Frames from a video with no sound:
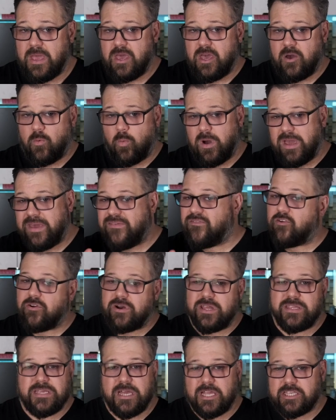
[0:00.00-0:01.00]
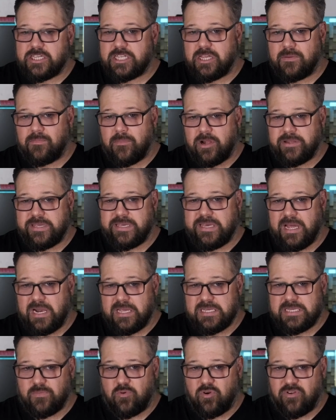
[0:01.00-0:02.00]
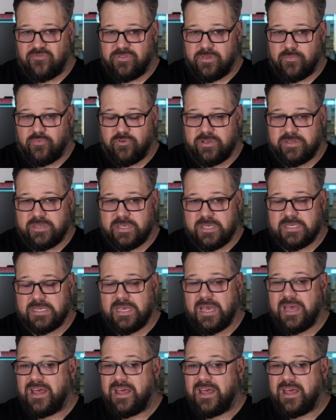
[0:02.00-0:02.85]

We've already touched on multicolor support from the printers.